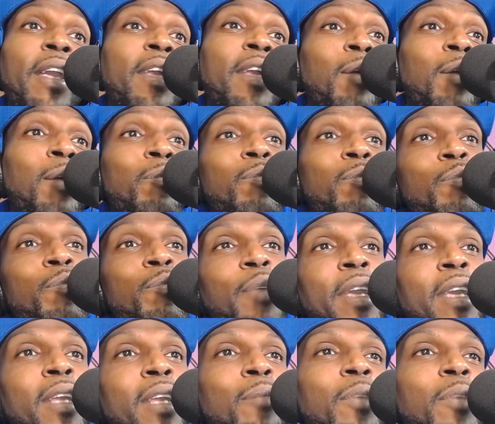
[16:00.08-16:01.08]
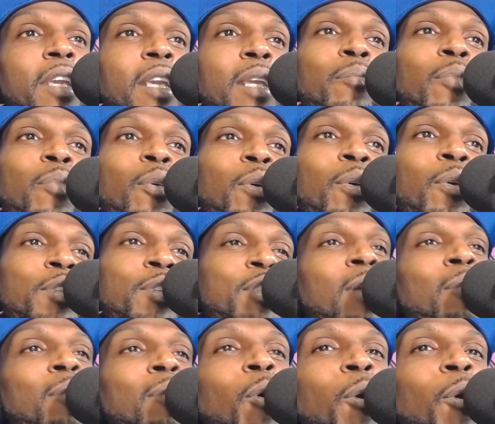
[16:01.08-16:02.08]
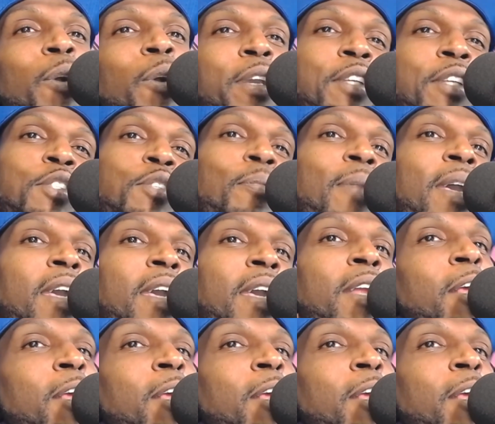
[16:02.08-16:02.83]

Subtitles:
them keyboards and them organs, man.